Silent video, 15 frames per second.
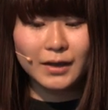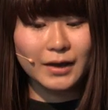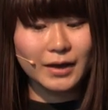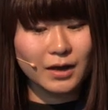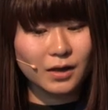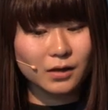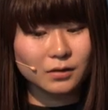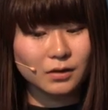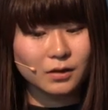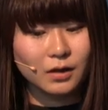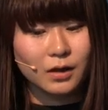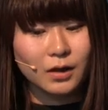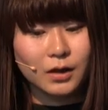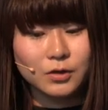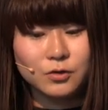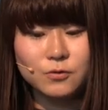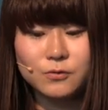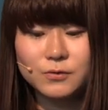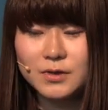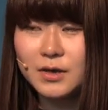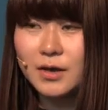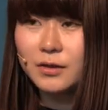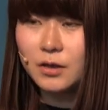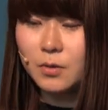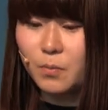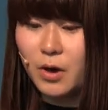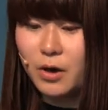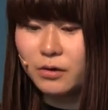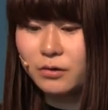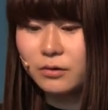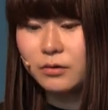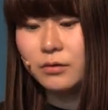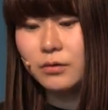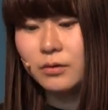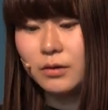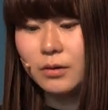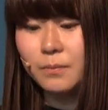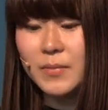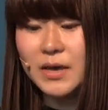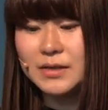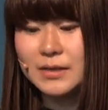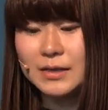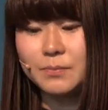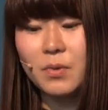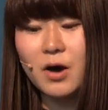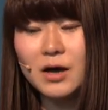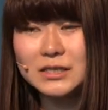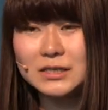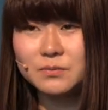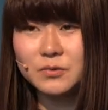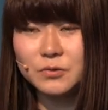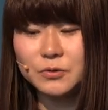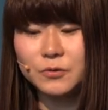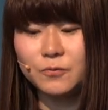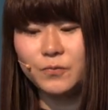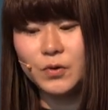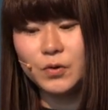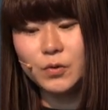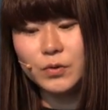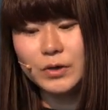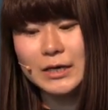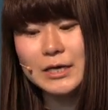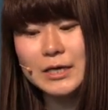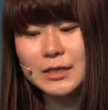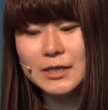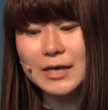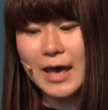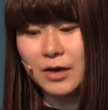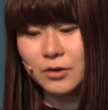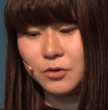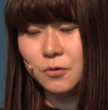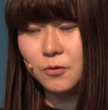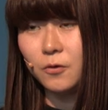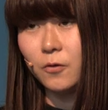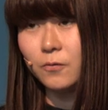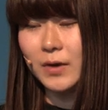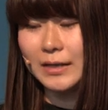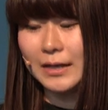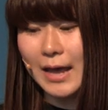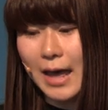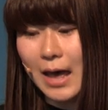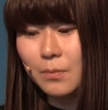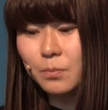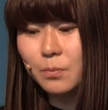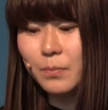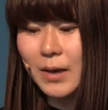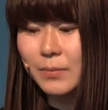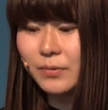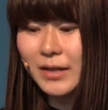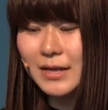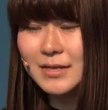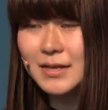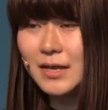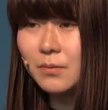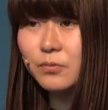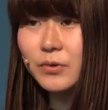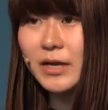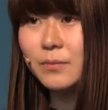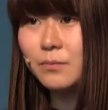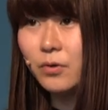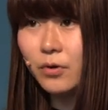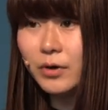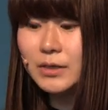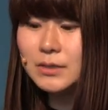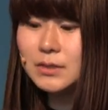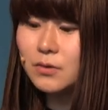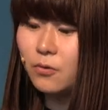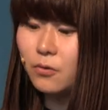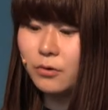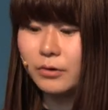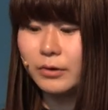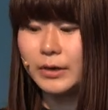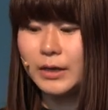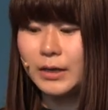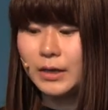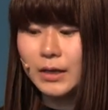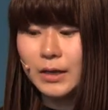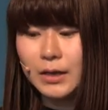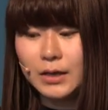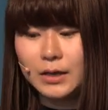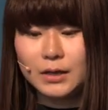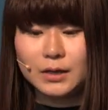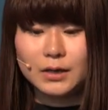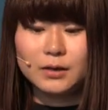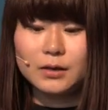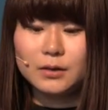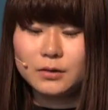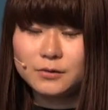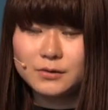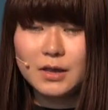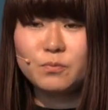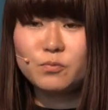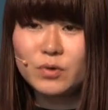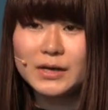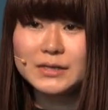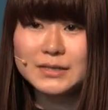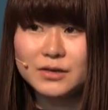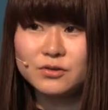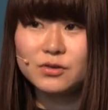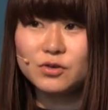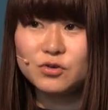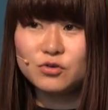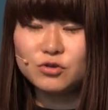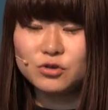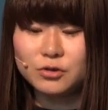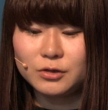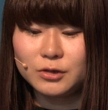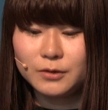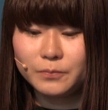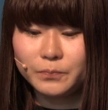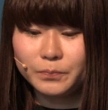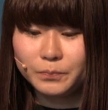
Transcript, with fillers: And using a debugger makes it possible to view each action of an app by placing breakpoints or stepwise execution.